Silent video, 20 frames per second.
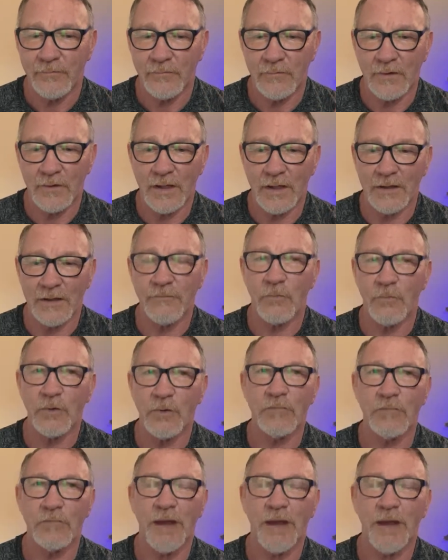
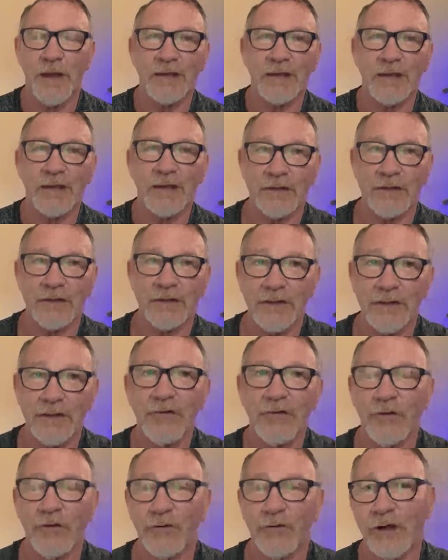of a foreign
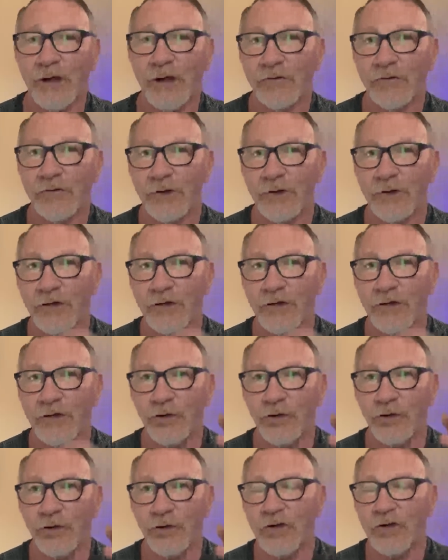population into
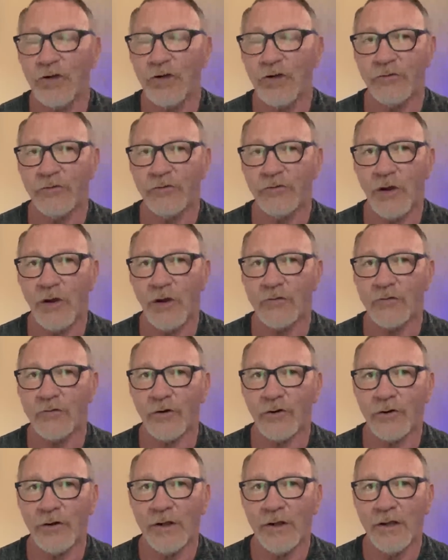your country, you can
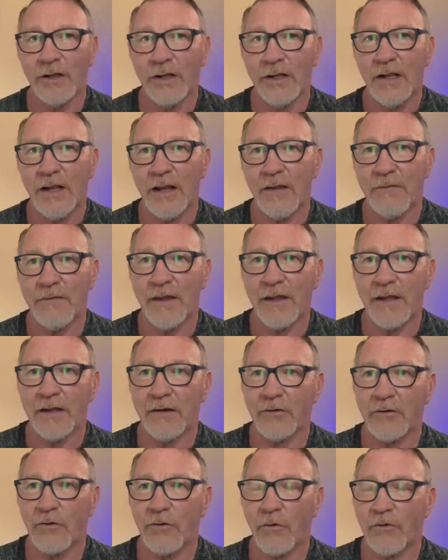change the culture.
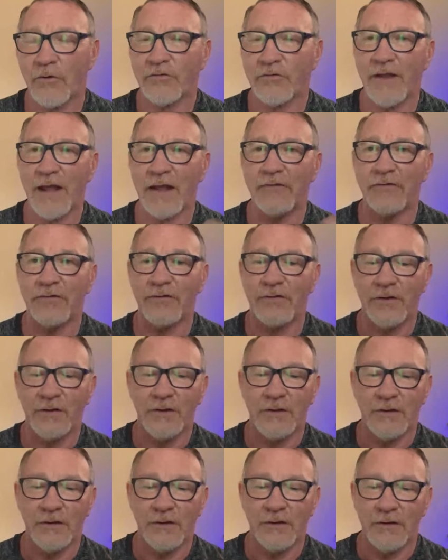And then, of course,
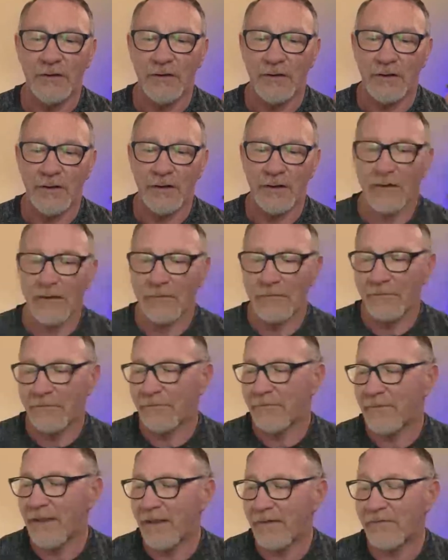that's
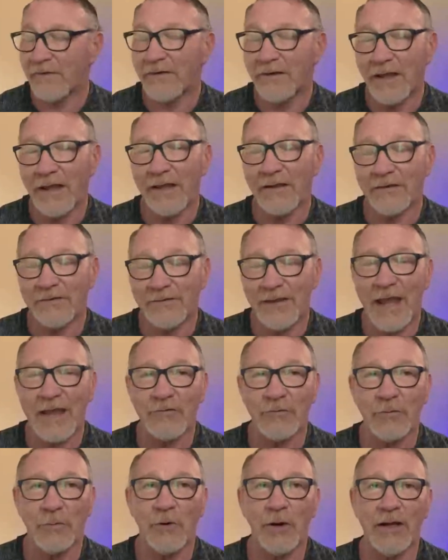
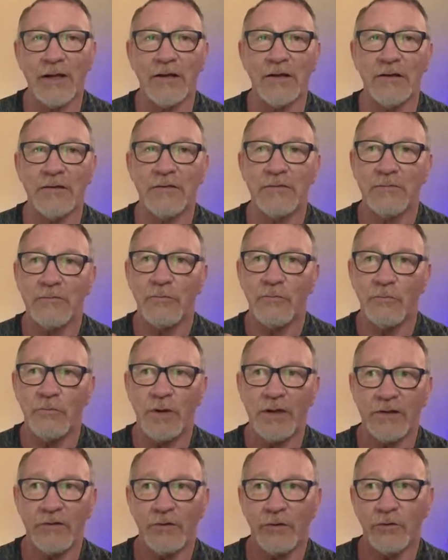exacerbated
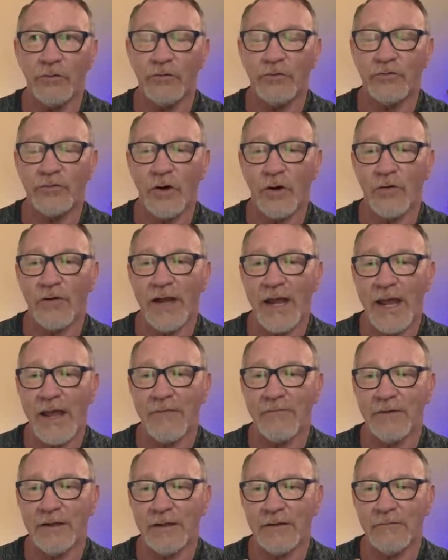when you start
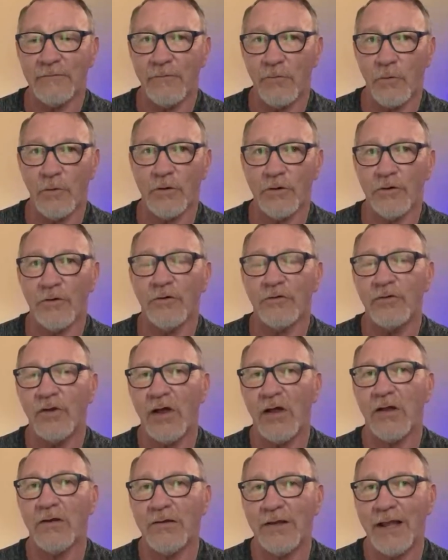having foreigners
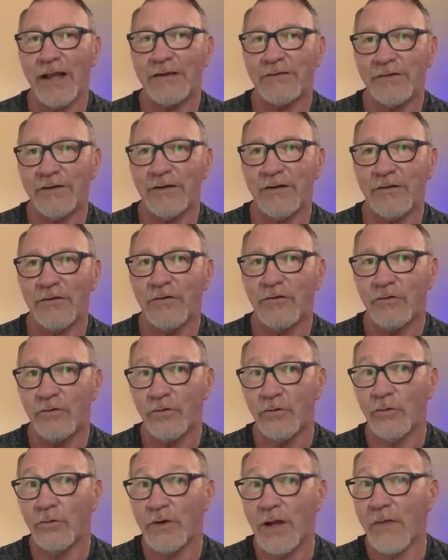elected
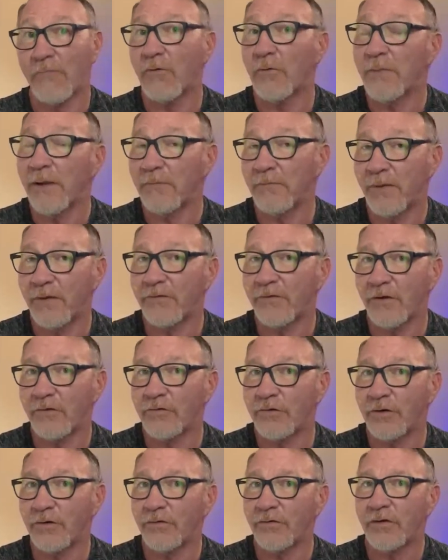to government
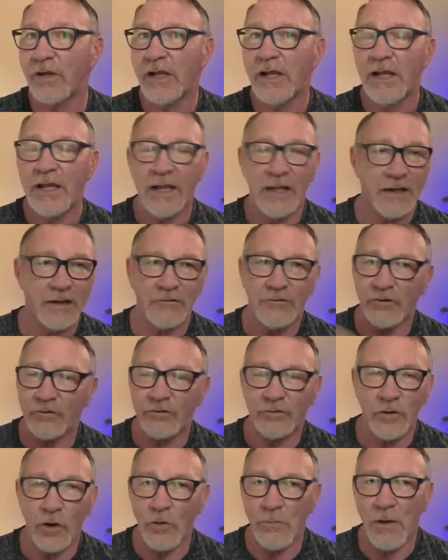positions, and it just
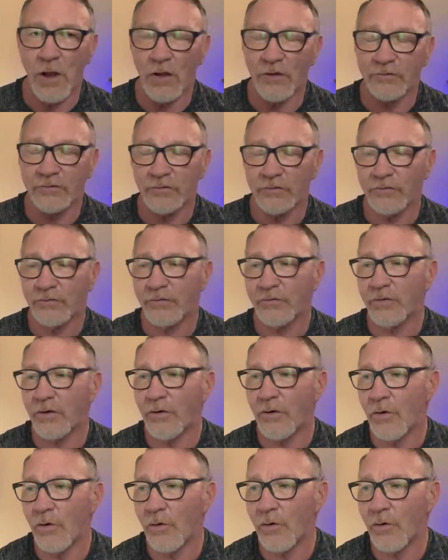snowballs. So,